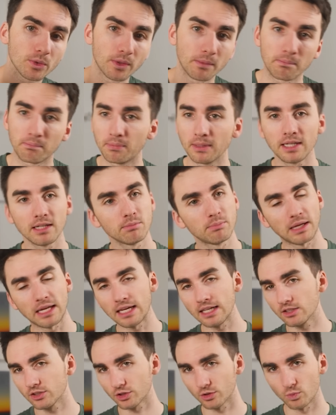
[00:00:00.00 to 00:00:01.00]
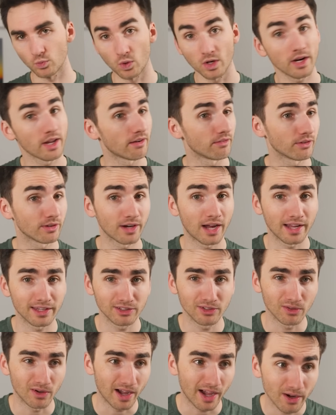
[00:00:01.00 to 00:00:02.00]
the big banks or whatever,
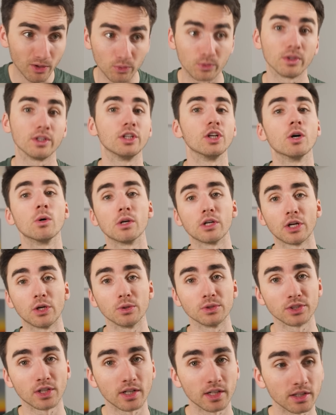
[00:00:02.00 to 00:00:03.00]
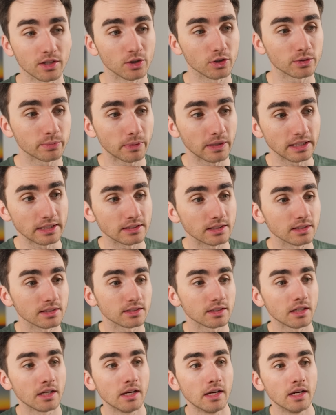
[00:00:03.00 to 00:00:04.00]
you know, I don't really know what goes on in those places,